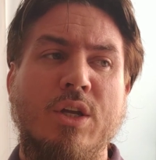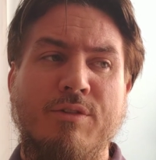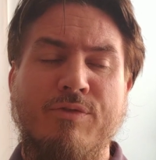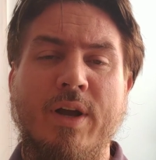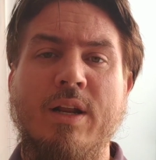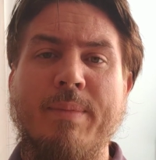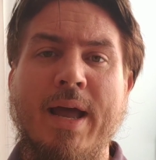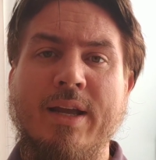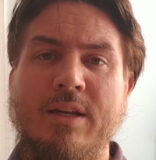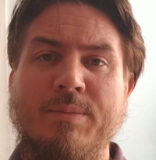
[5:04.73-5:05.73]
You can find it on my
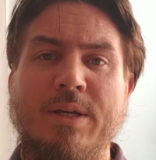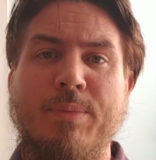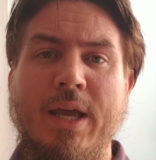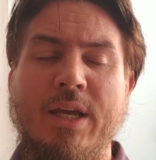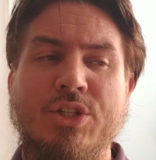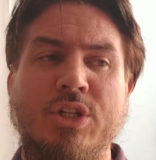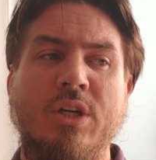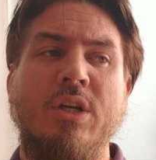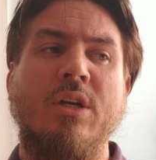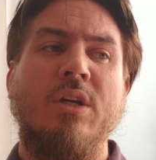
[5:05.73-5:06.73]
academia page.
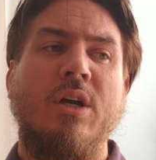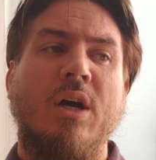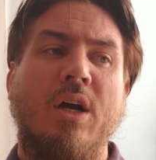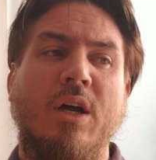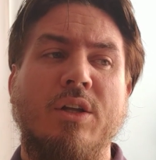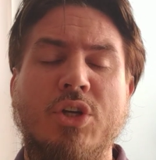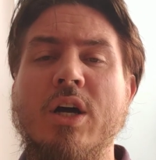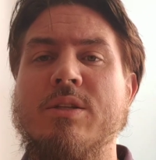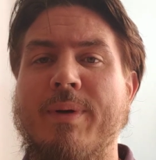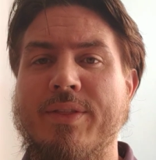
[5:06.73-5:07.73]
Uh,
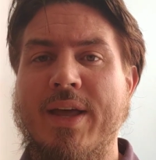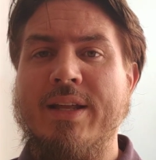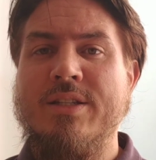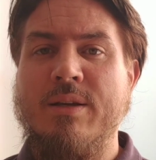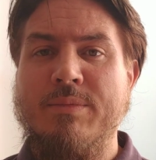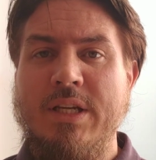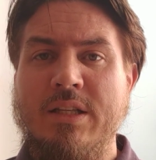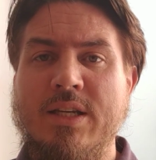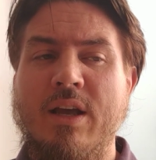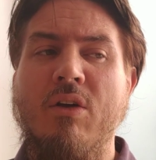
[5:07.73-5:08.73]
talks about that in some
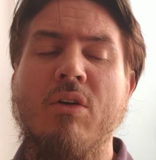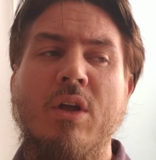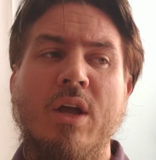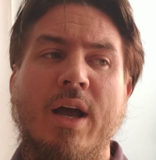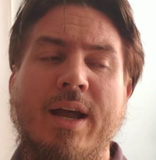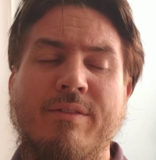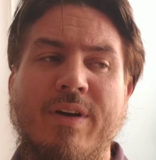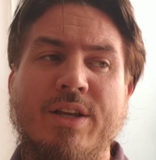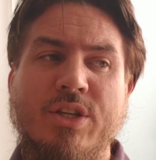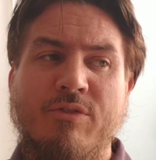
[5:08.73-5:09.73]
detail. I
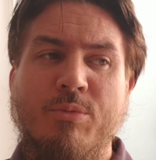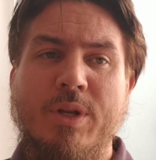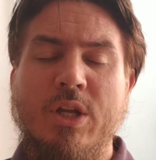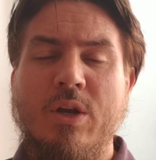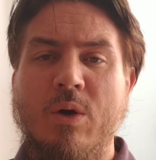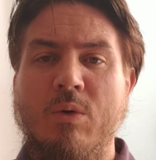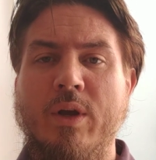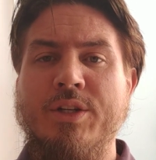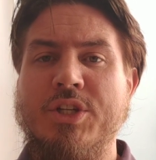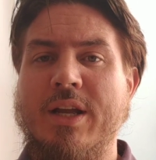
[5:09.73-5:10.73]
advise everybody to
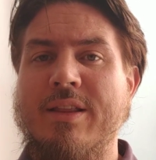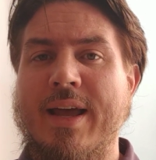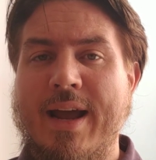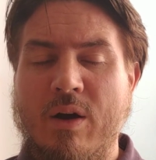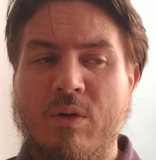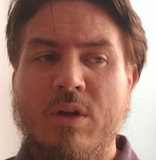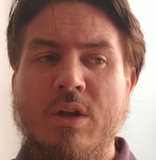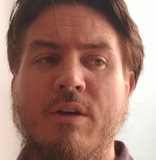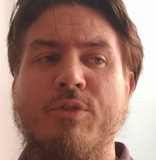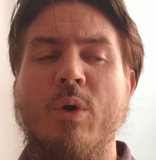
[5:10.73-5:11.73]
go and check that out.
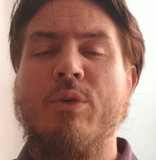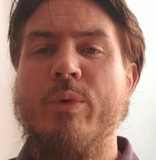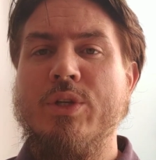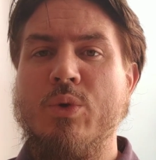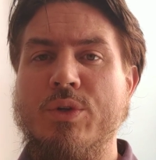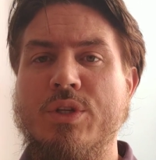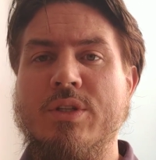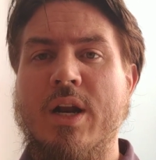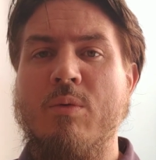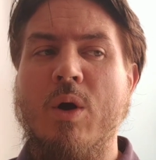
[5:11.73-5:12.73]
A few other resources
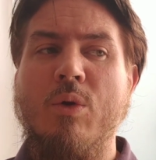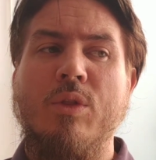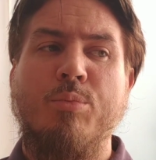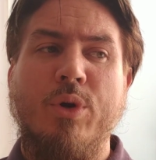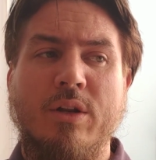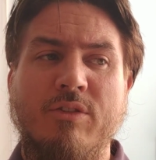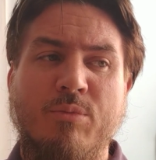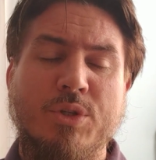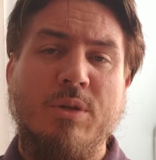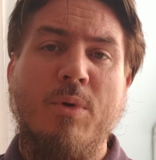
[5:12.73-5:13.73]
that I wrote, the Productive
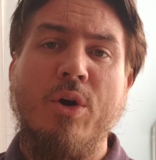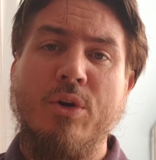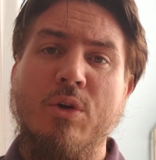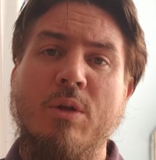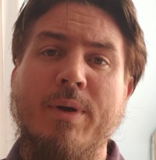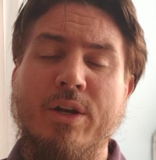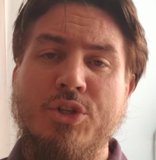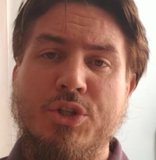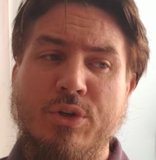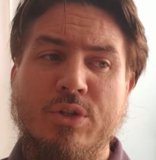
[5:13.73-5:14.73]
Muslim article about
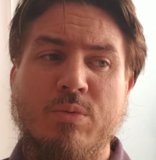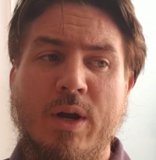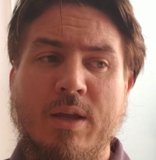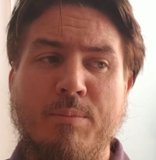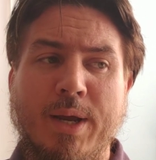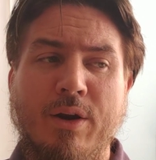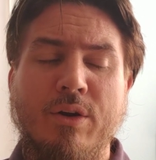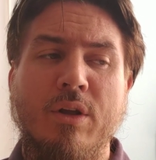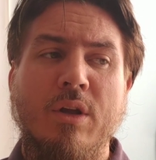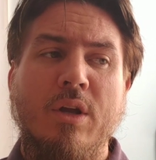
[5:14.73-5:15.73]
insurance where I compared